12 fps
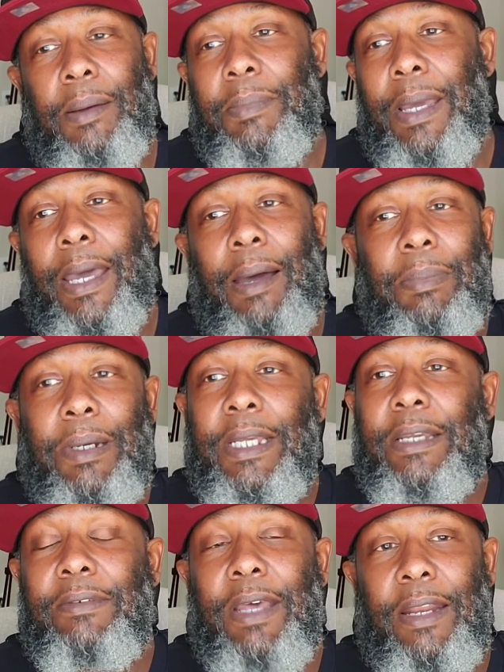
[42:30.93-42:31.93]
I
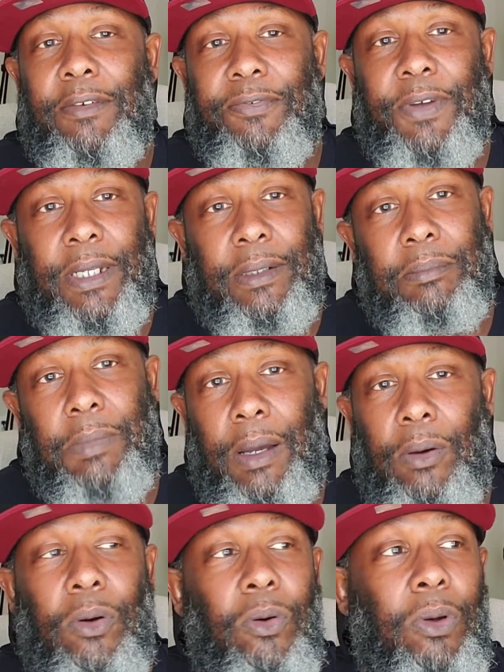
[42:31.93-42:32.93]
believe that affected my whole